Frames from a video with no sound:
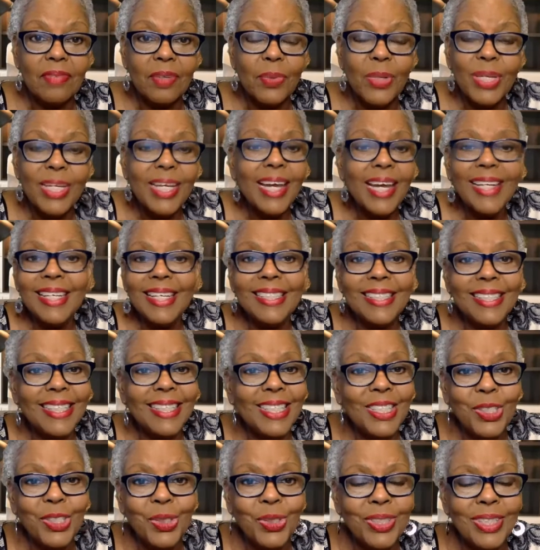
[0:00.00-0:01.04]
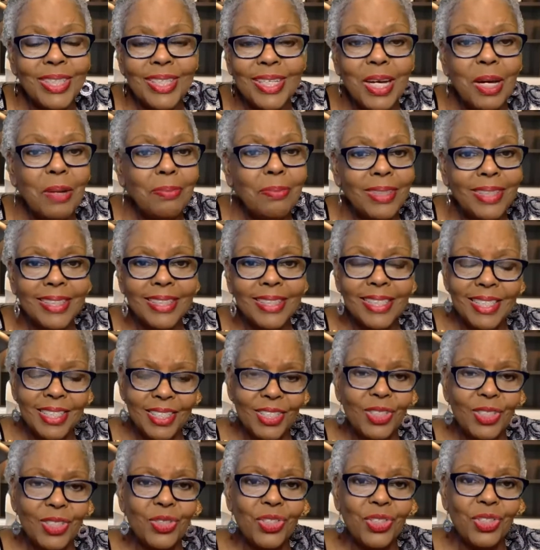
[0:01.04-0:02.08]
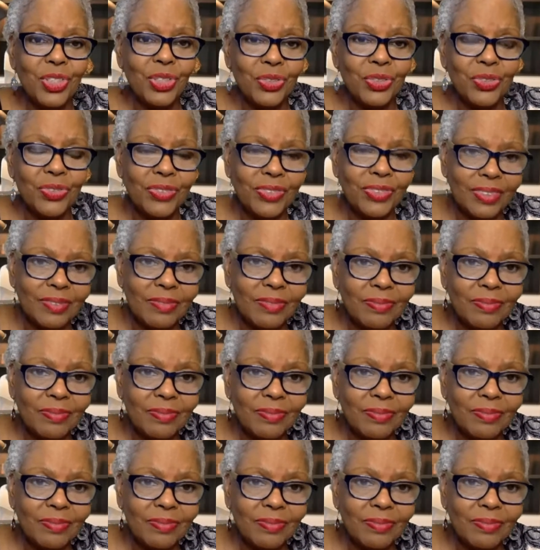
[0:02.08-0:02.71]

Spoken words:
We can't get teachers to come to teach those children